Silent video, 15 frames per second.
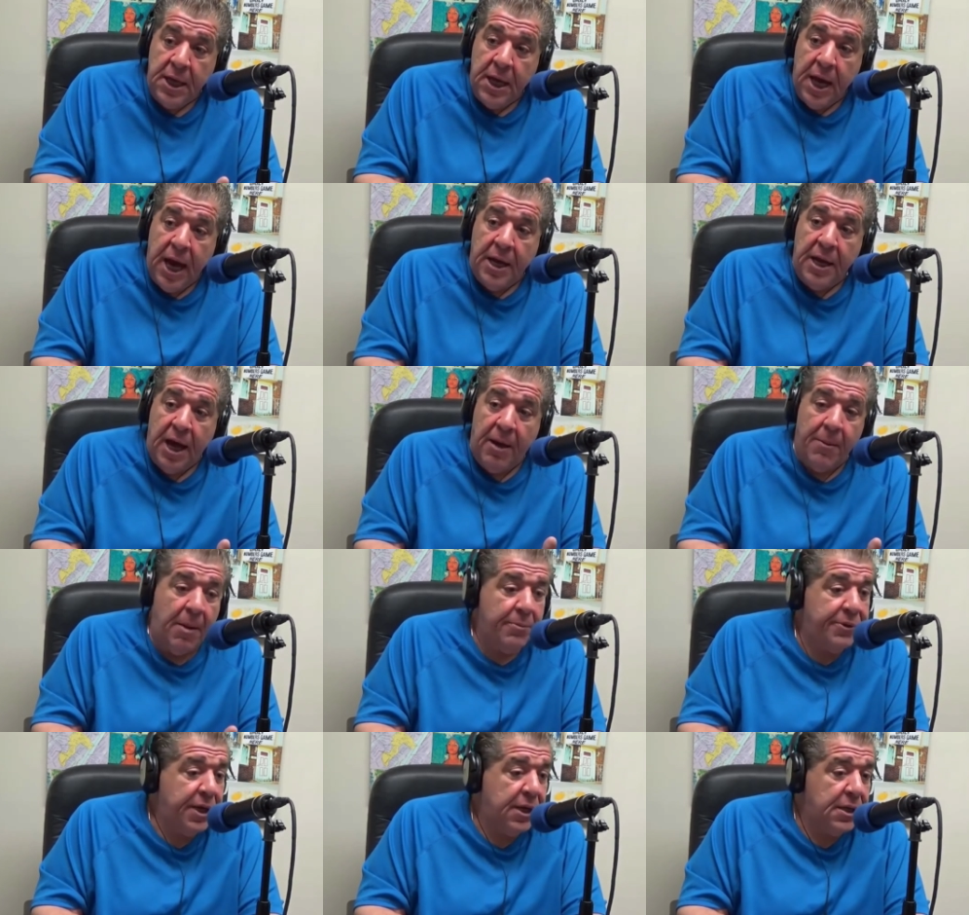And I'm
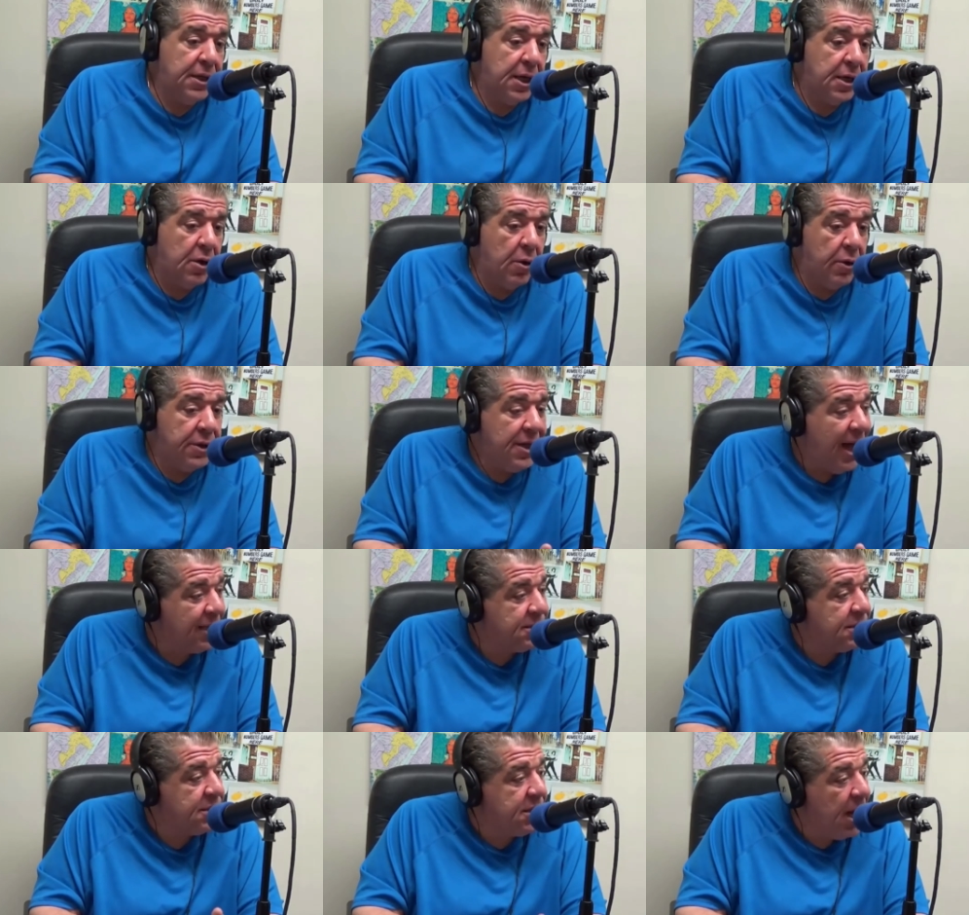thinking that going, that's
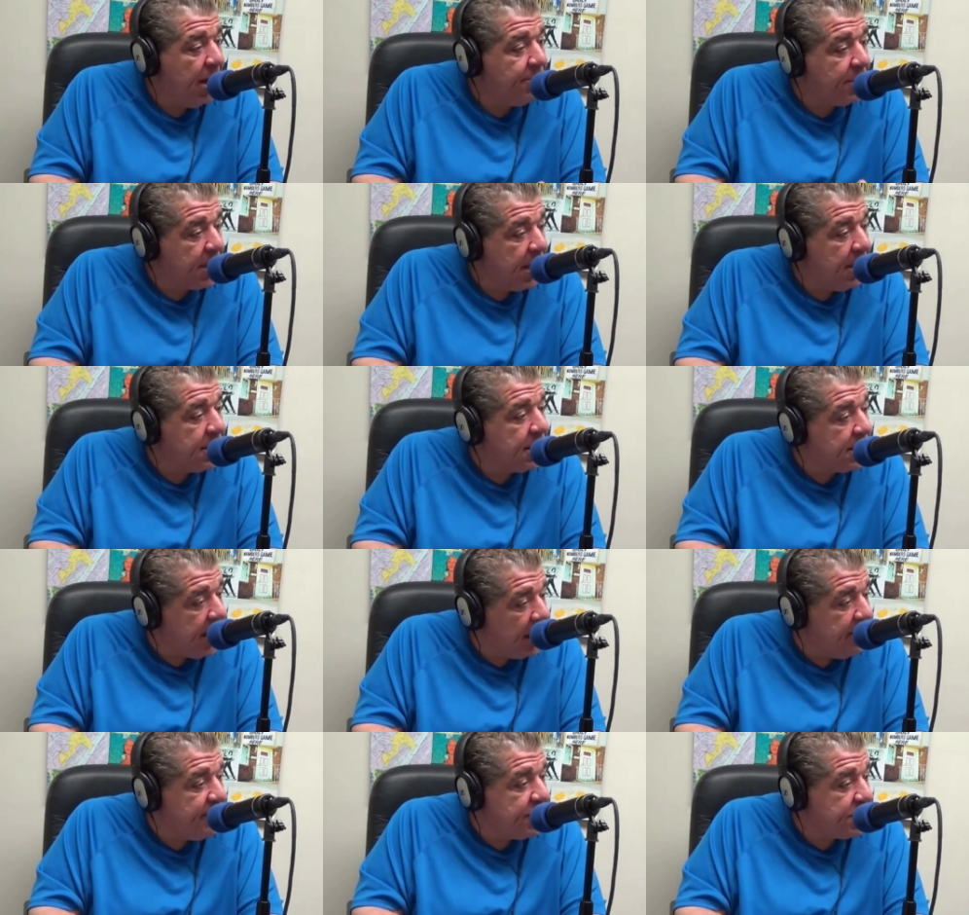the time to get into
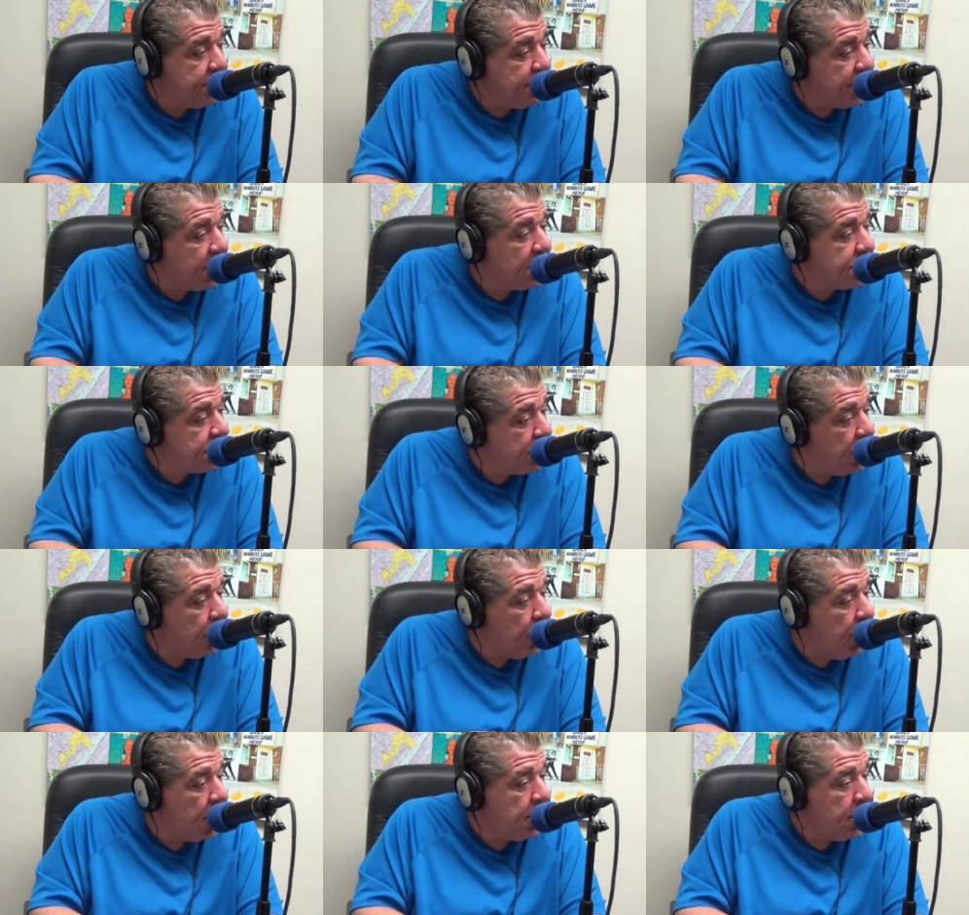television because you know
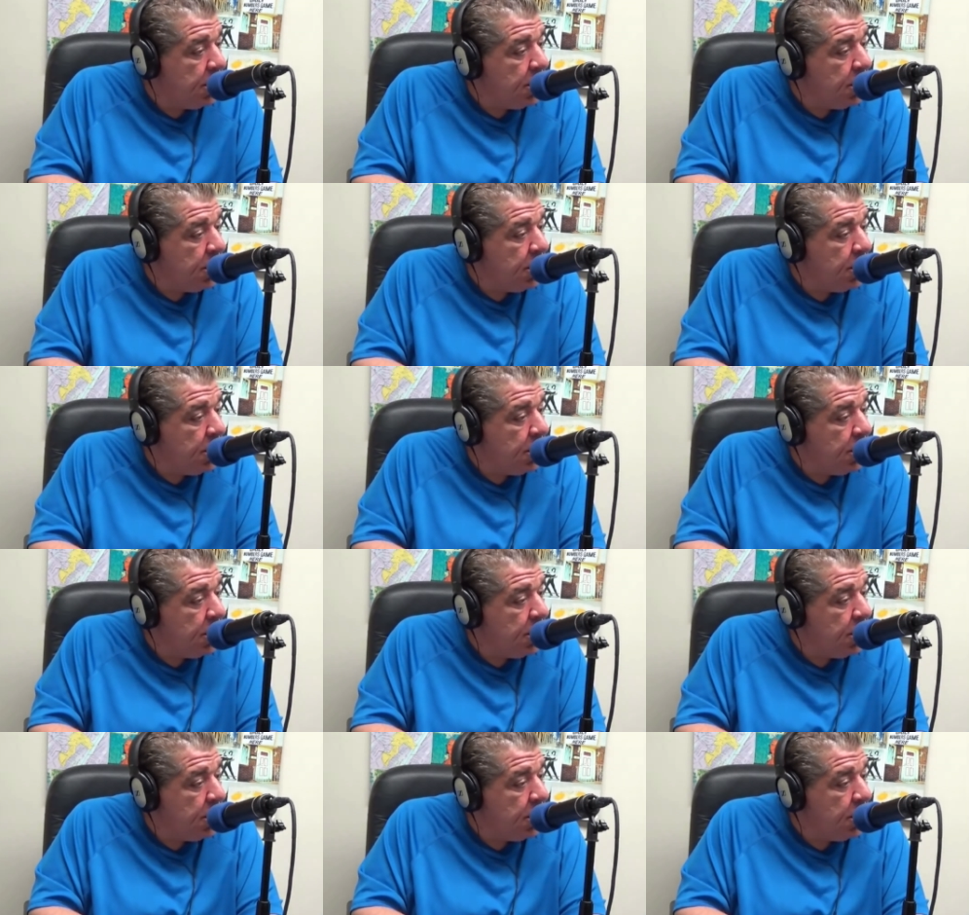what?